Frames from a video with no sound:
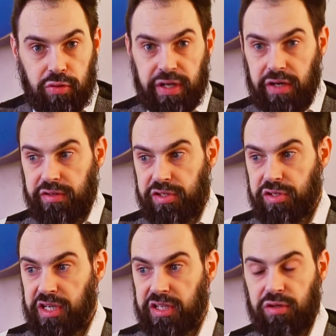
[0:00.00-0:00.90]
We are in a
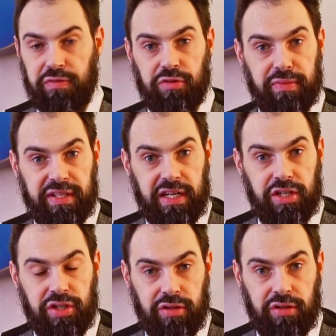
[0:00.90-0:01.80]
society of
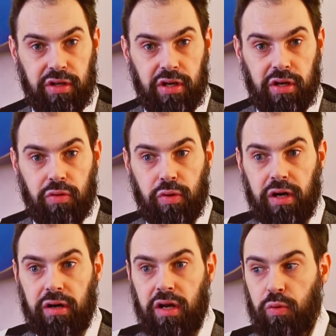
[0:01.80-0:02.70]
domination,
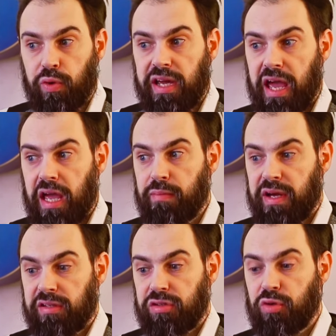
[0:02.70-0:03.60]
where we aim
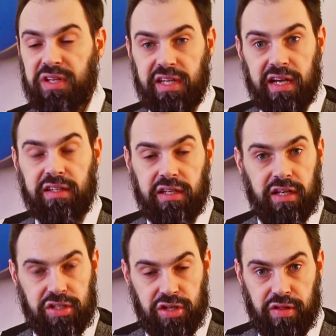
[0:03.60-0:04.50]
at dominating
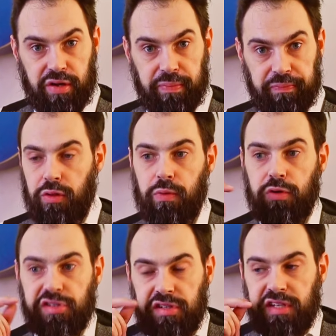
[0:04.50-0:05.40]
each other. The
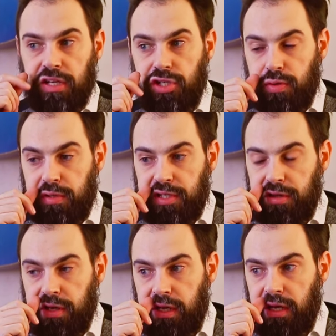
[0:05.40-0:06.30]
most dangerous
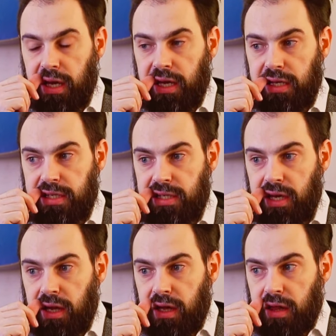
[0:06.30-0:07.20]
thing is
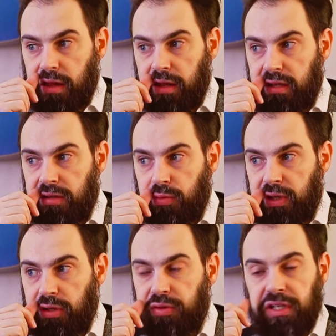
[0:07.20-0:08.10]
that we
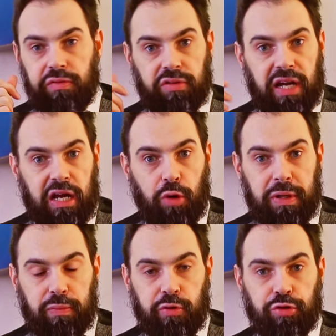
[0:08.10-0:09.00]
don't even allow
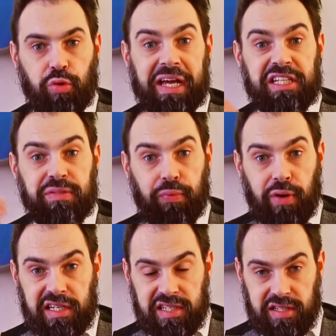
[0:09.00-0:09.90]
people to
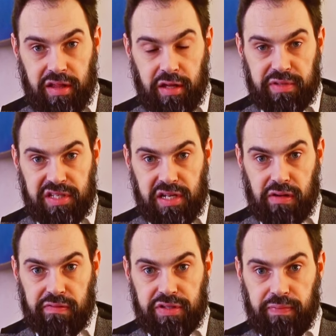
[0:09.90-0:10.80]
express
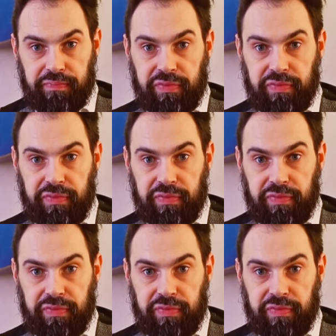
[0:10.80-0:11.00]
themselves.